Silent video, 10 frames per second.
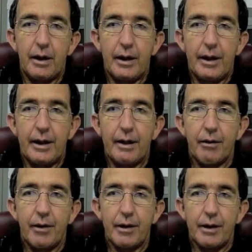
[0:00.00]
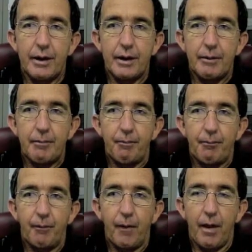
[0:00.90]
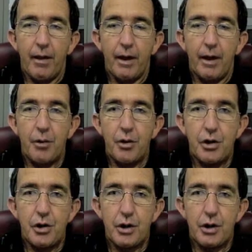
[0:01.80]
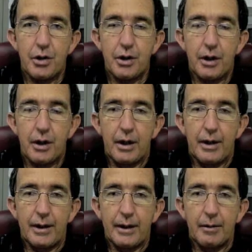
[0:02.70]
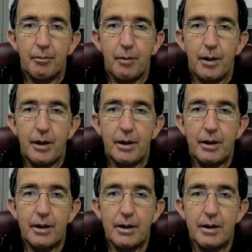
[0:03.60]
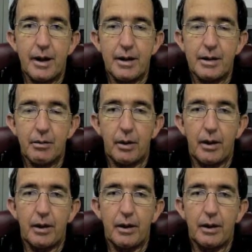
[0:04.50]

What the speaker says: any given theme that you choose, and that's where